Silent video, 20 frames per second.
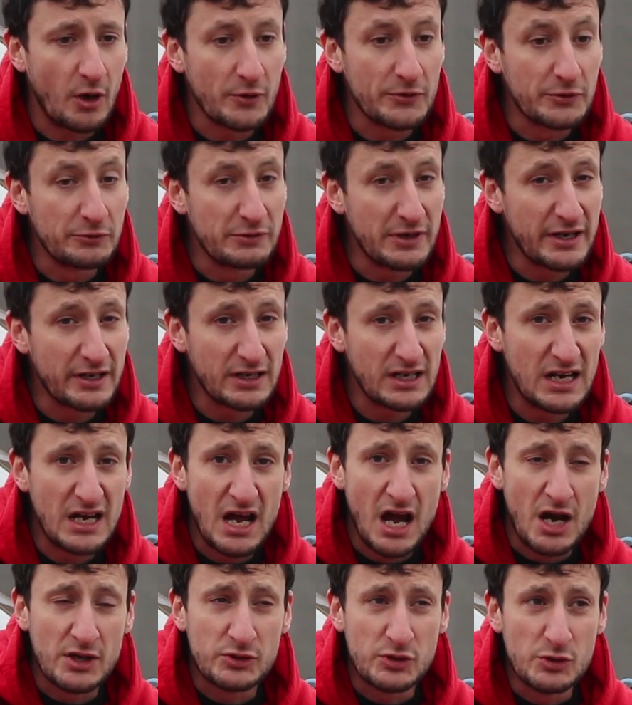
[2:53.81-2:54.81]
On the rear,
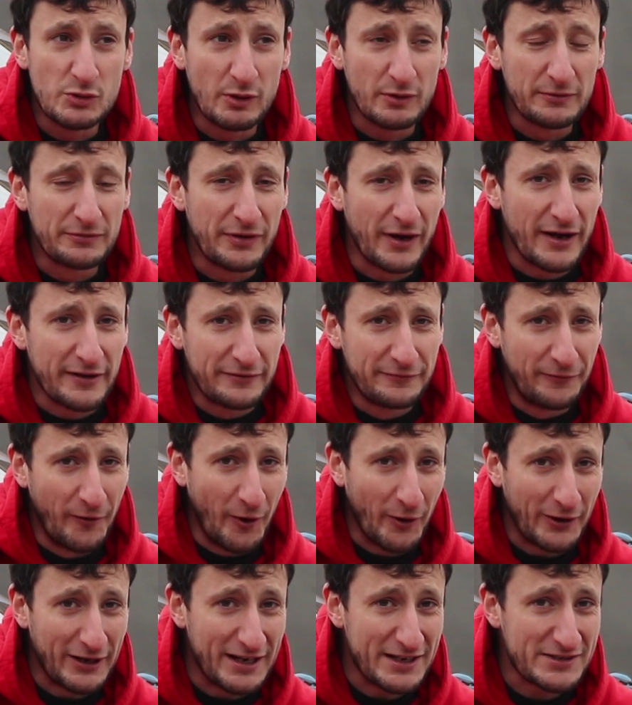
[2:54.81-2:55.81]

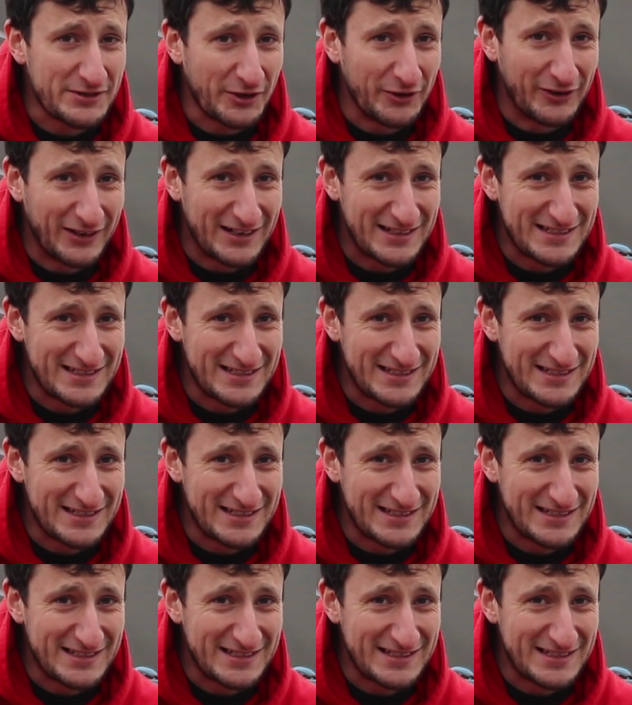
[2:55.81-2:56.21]
215/40s on a